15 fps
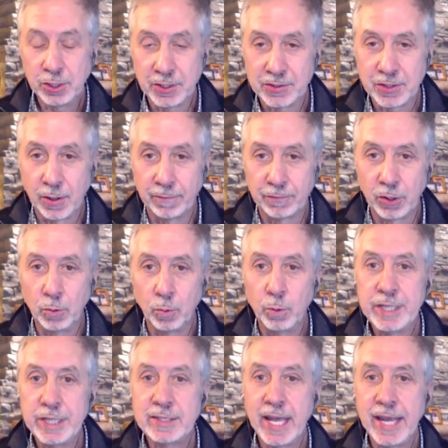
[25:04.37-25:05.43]
discomfort,
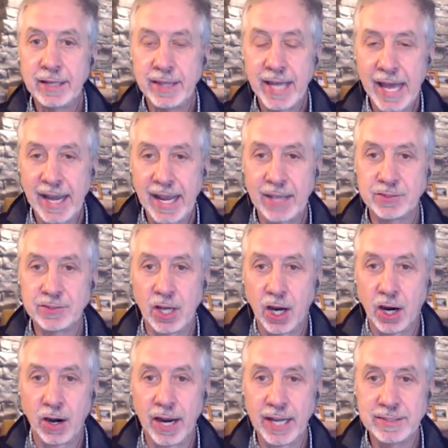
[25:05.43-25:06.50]
we take that as
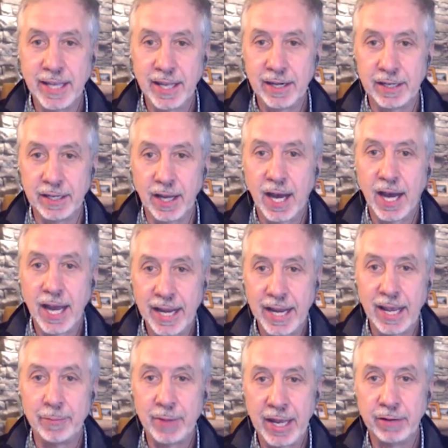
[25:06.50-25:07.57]
our identity. I
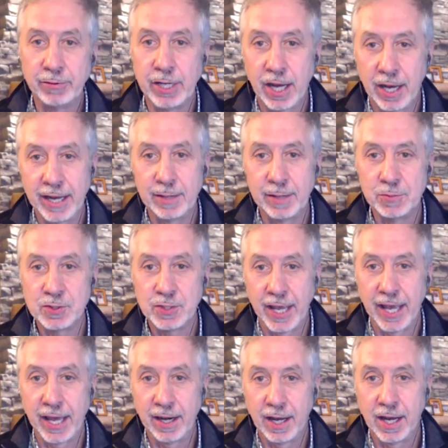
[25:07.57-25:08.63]
am angry, I am
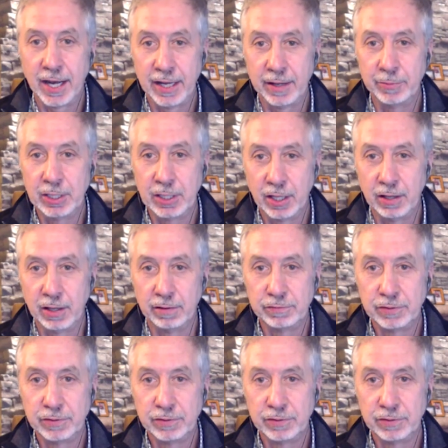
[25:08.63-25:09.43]
sad, I am in love.